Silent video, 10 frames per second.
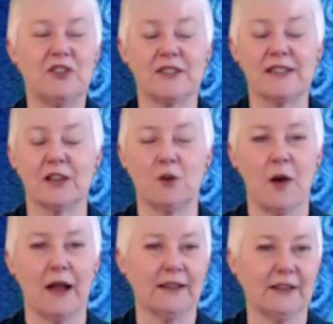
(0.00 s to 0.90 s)
just sit
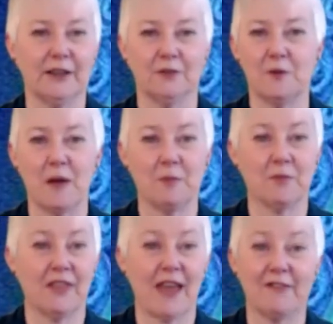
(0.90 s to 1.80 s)
quietly and
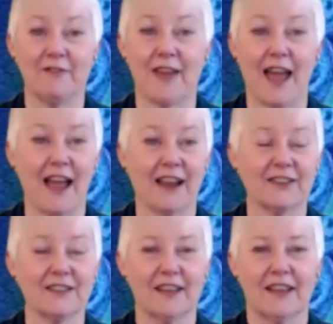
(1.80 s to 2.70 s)
remember that fact.